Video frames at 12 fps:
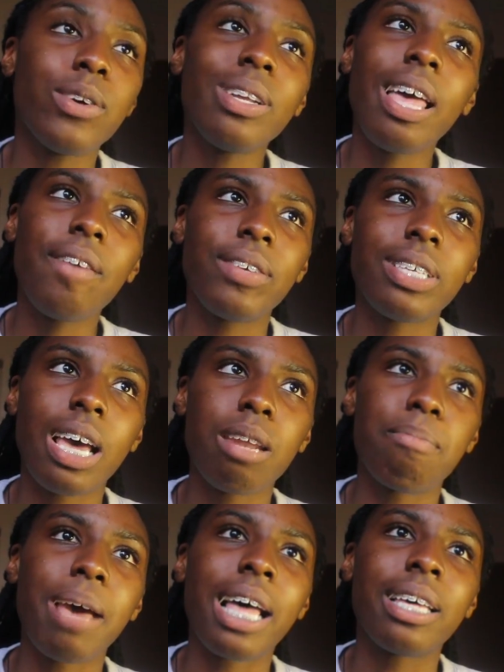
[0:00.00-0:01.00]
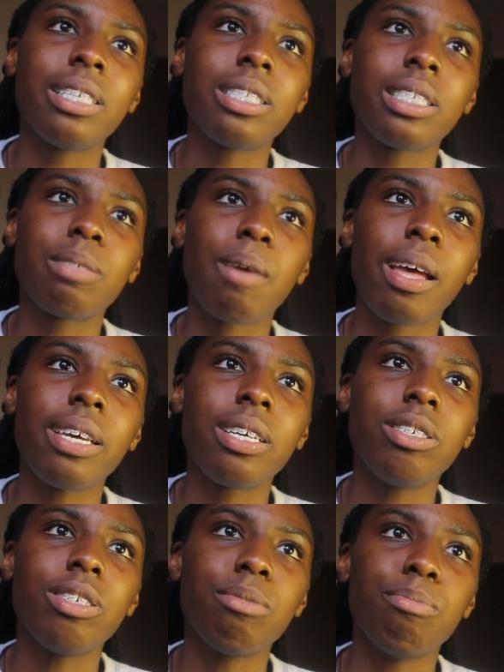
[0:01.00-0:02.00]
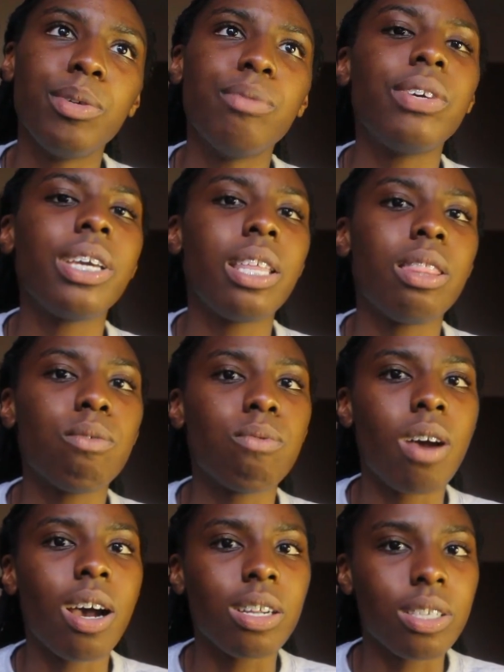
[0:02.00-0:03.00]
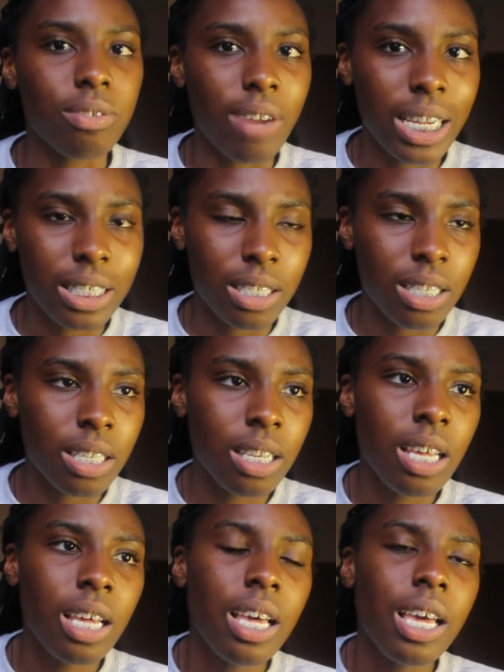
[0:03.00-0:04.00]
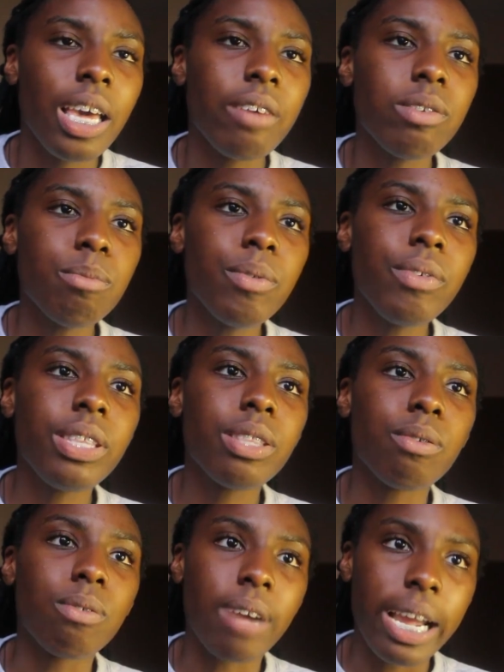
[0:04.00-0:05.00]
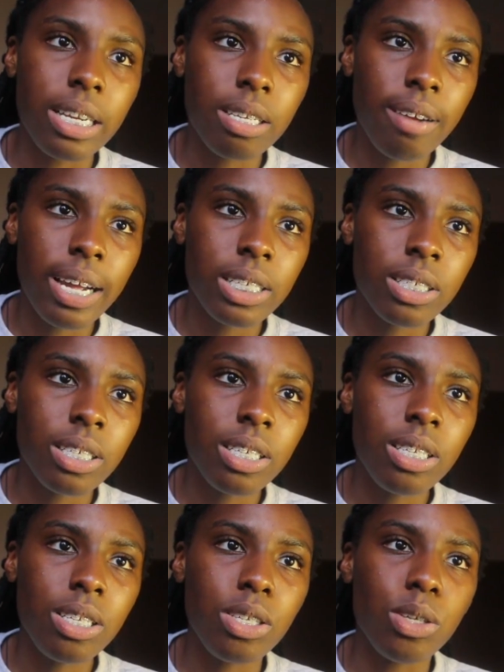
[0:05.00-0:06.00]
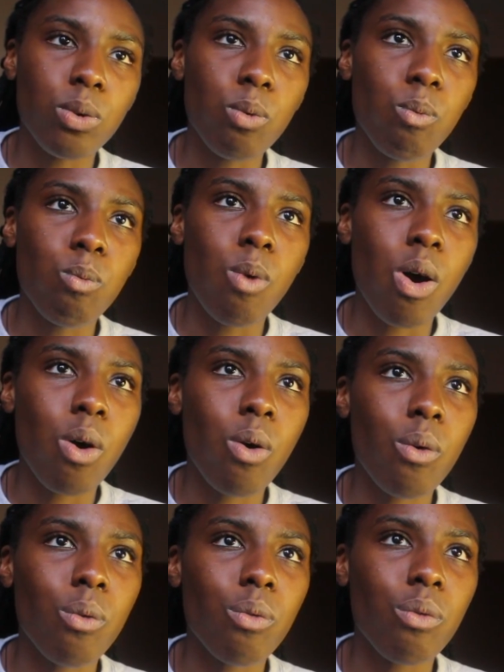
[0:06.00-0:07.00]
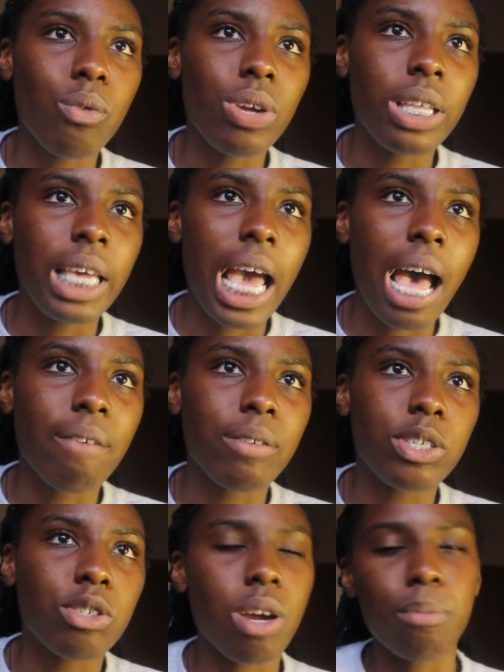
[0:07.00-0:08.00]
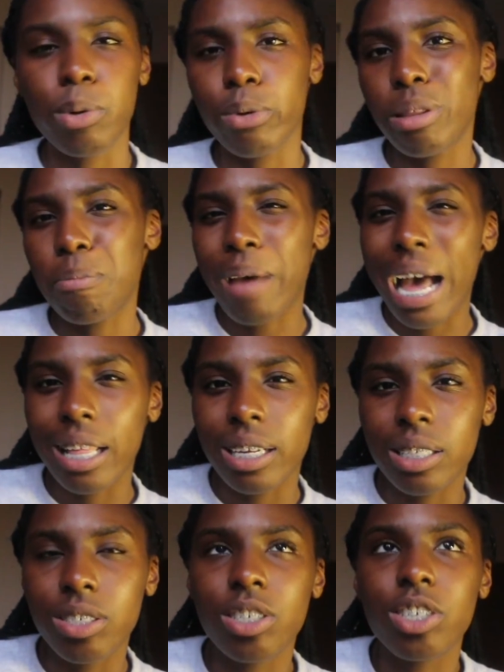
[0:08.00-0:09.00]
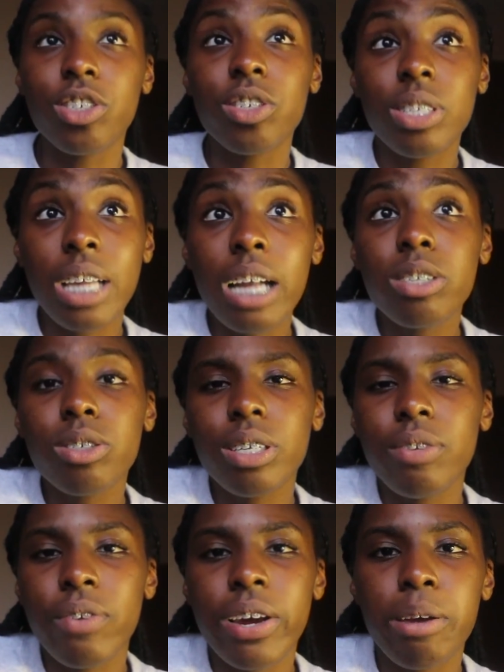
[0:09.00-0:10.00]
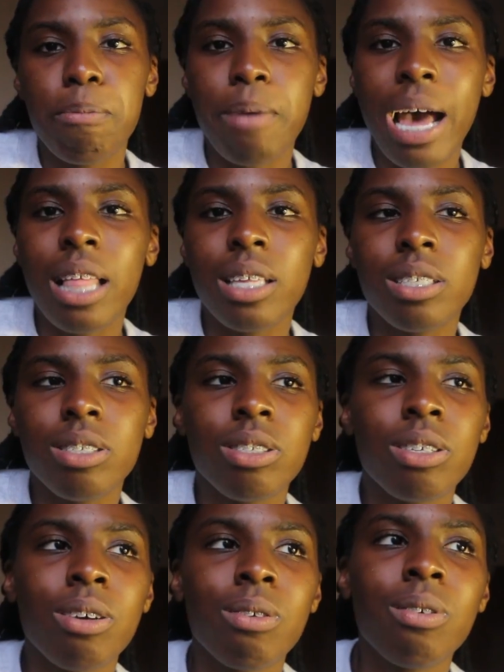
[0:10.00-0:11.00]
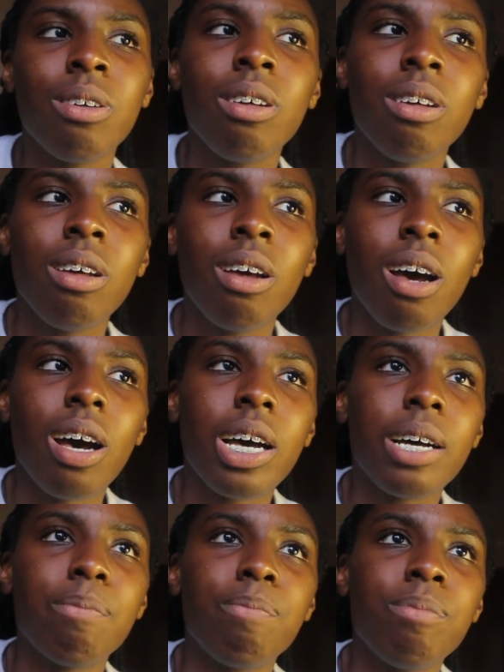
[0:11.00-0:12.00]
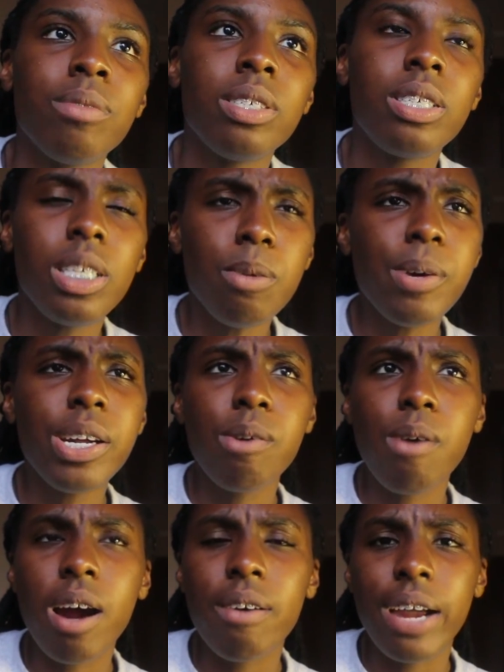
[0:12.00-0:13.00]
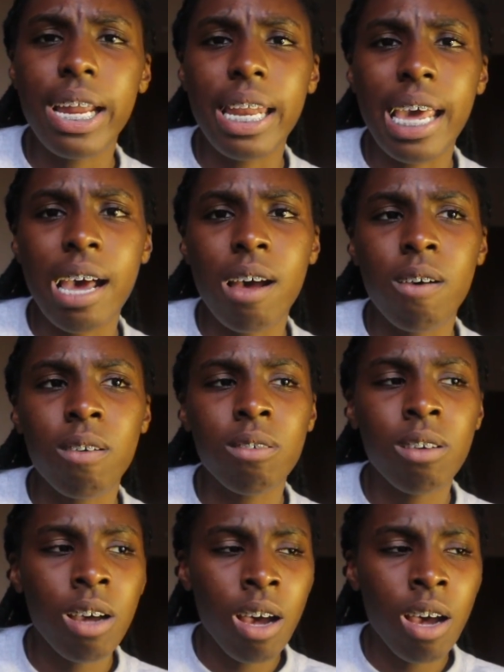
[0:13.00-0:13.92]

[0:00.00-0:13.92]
your life is out of balance, it's probably because you're moving in the wrong direction. If you're moving in the right direction, you won't really have a trouble with balance because you're naturally very balanced. So See where you are right now.